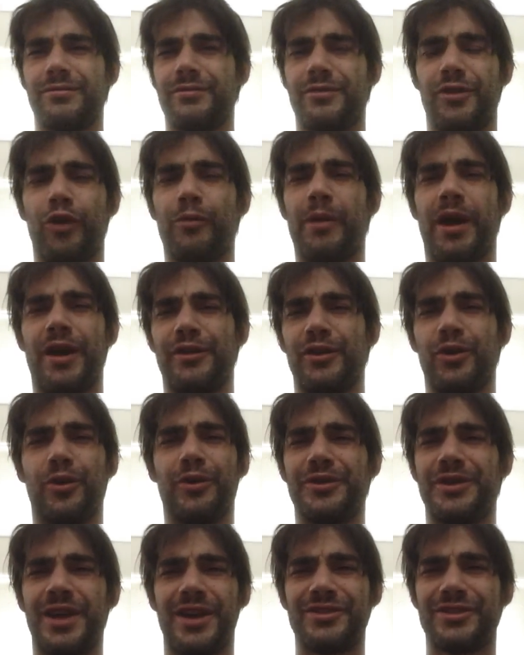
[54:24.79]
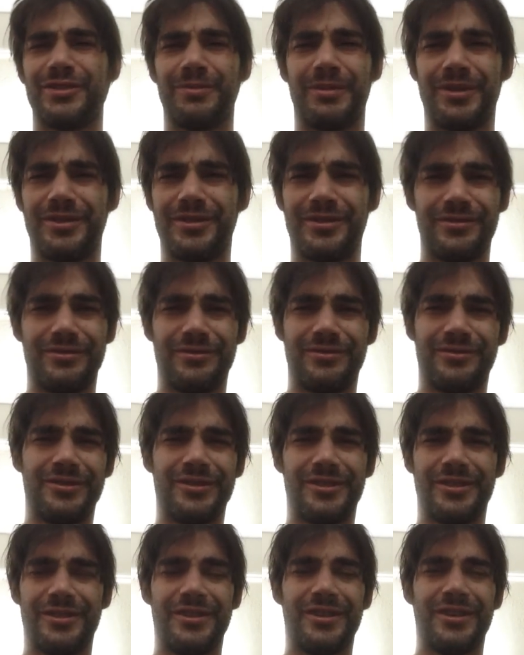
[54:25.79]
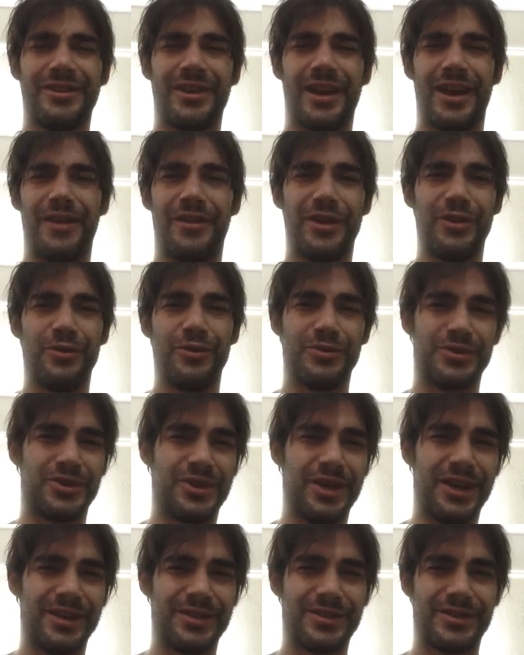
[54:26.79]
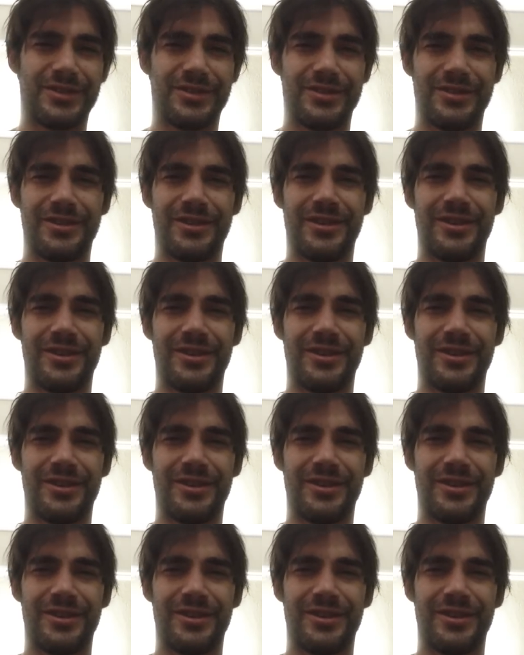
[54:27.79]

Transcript: go by the Old Testament, and they use this.